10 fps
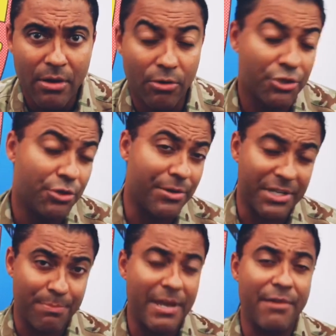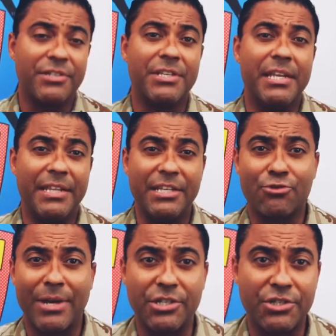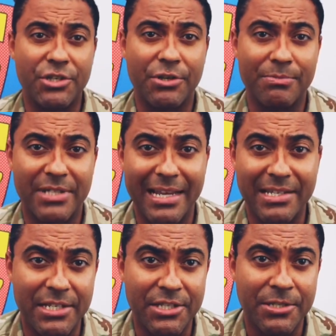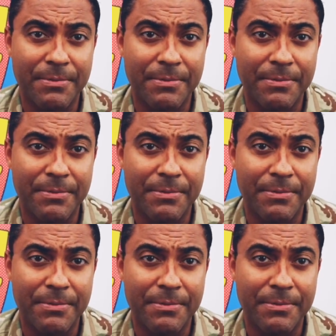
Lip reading: or should you experience any of these tragic circumstances.